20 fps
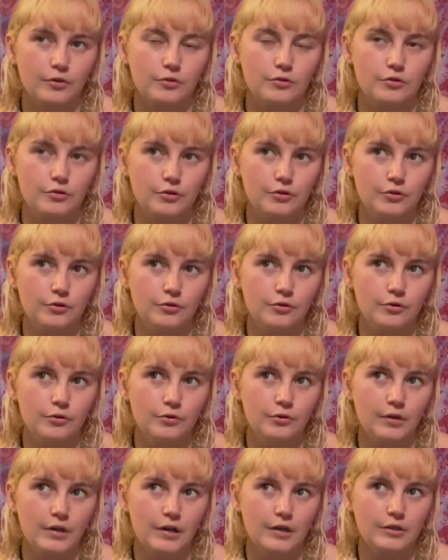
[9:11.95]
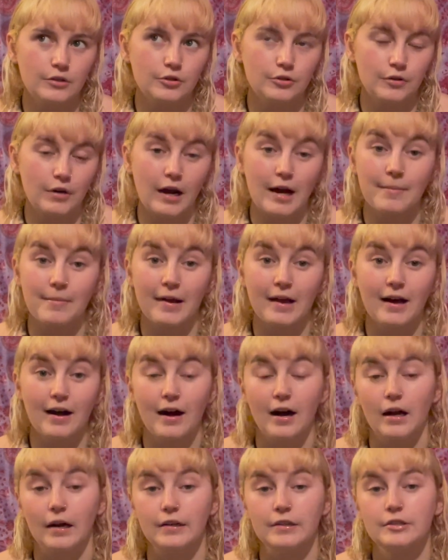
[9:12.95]
do try my
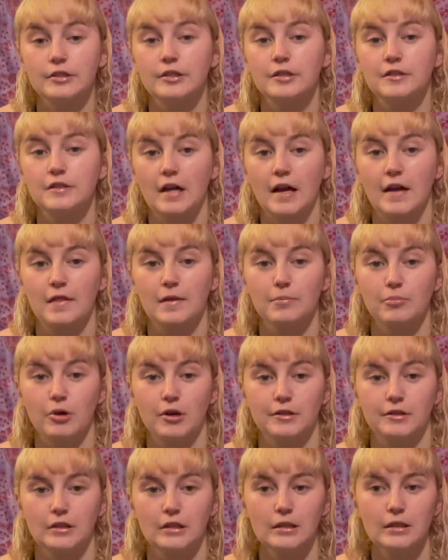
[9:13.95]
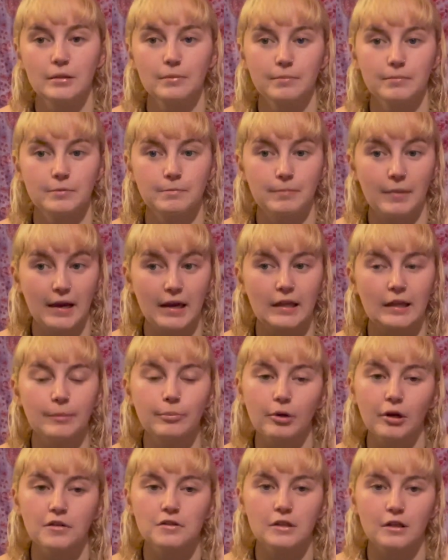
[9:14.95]
hardest to stay in the present. Being in the
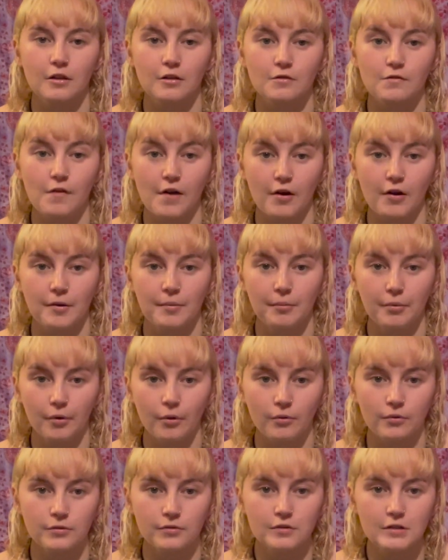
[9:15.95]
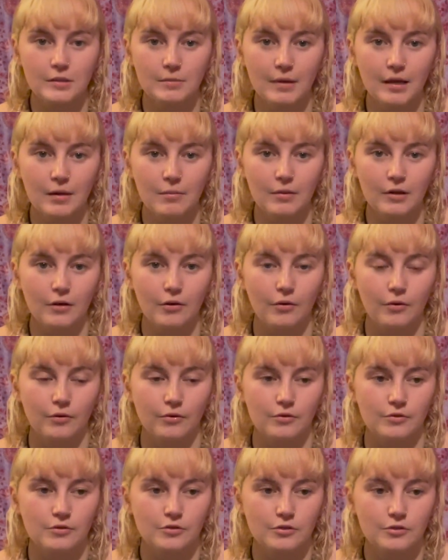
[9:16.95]
present is very important to me,
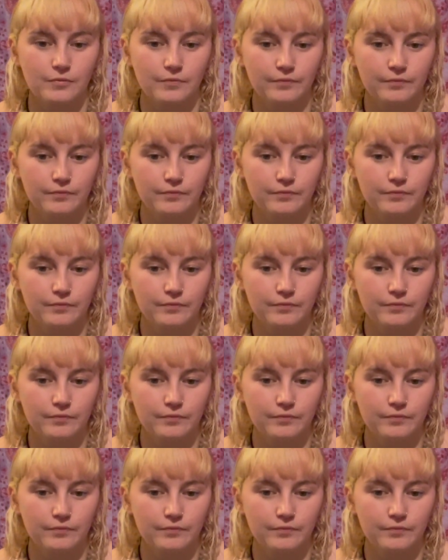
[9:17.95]
because